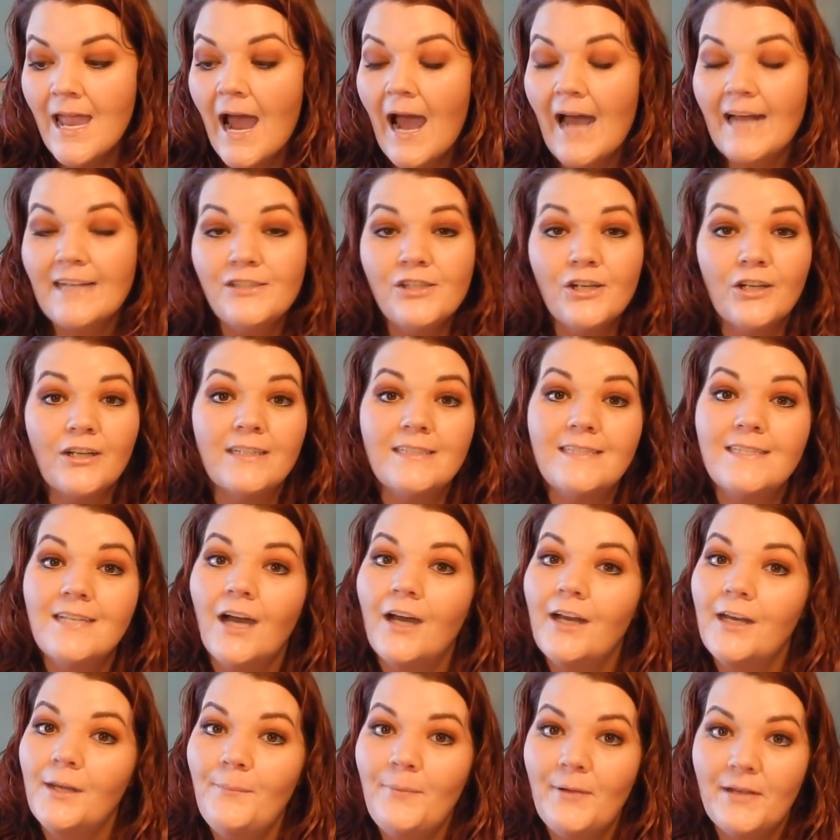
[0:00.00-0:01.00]
I took a
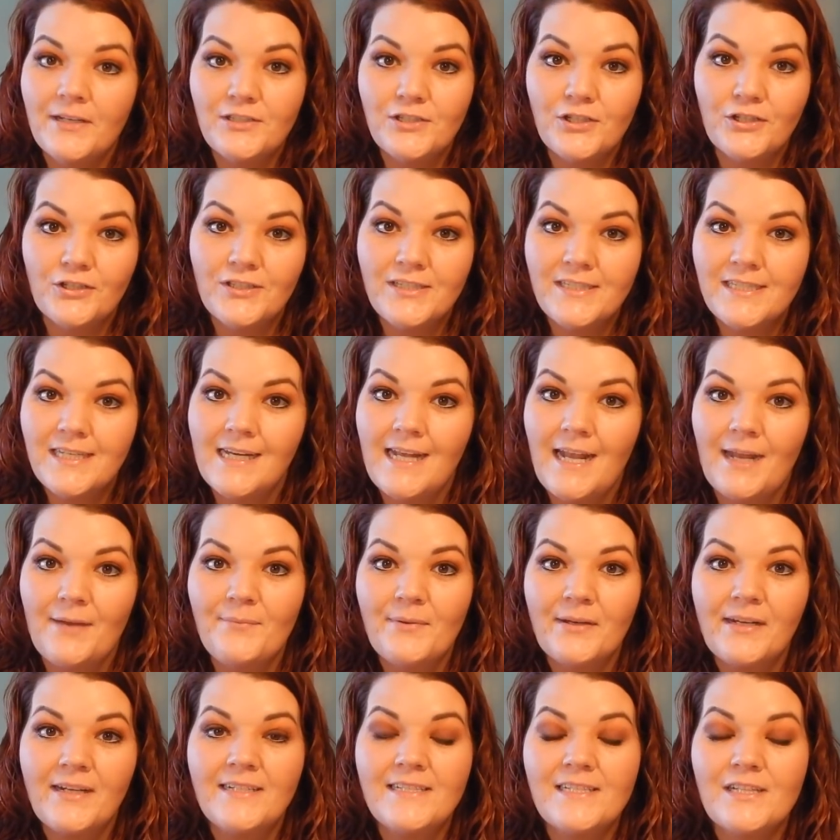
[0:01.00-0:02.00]
ton of pictures today
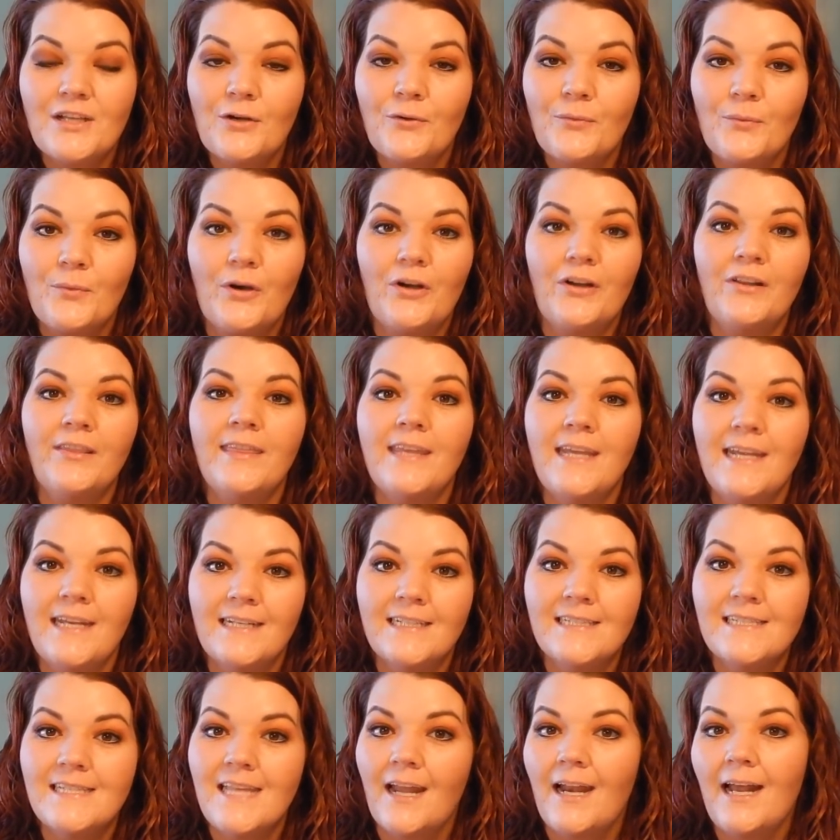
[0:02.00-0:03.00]
because there were
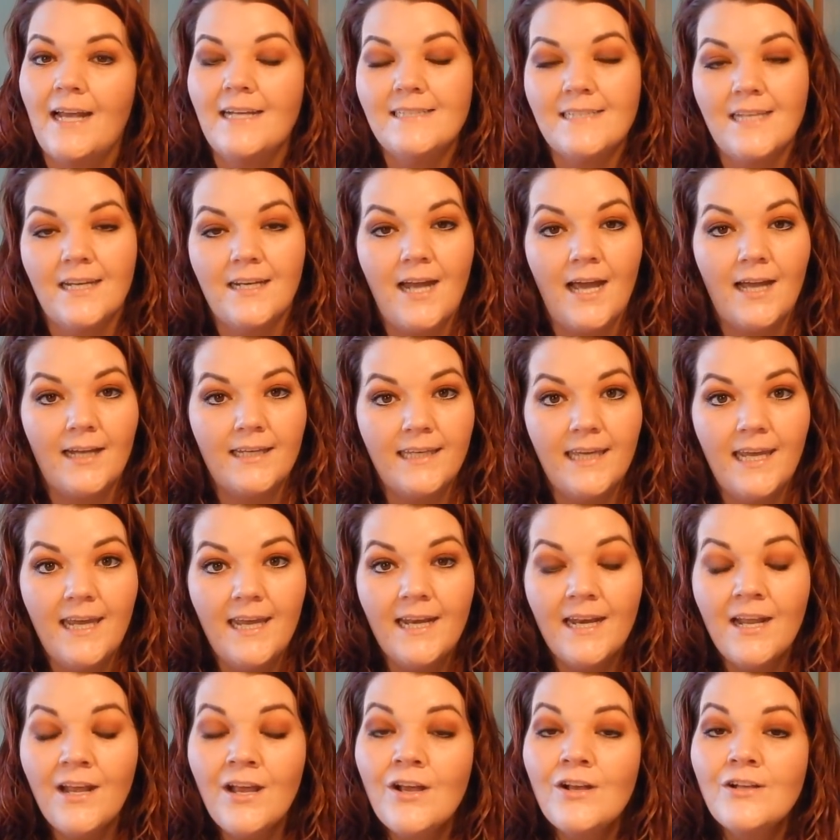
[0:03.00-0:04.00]
things that I did not
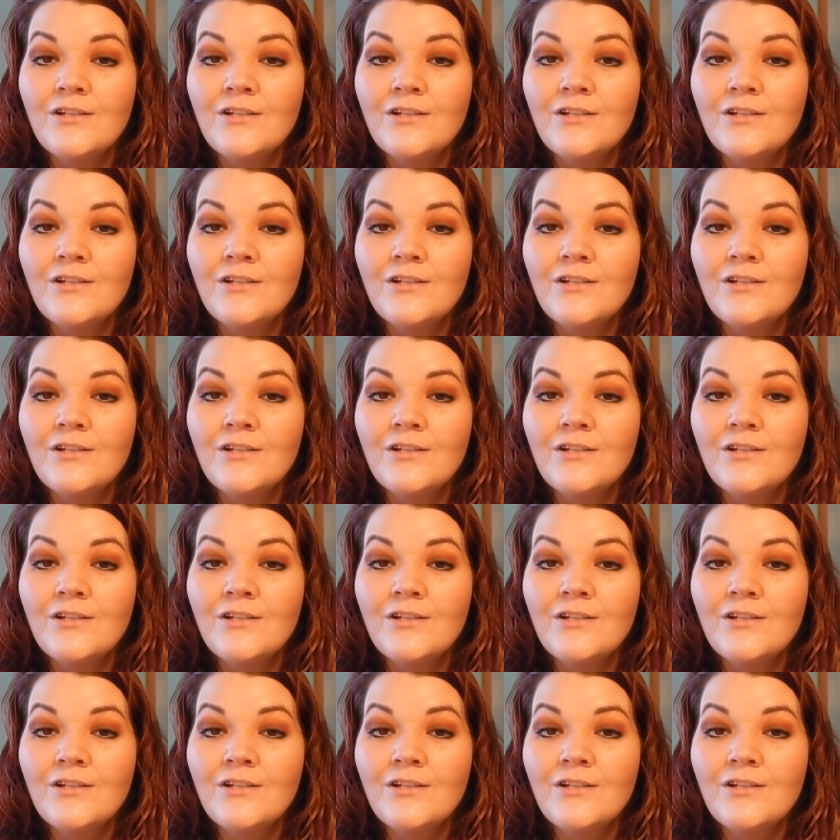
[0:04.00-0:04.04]
get.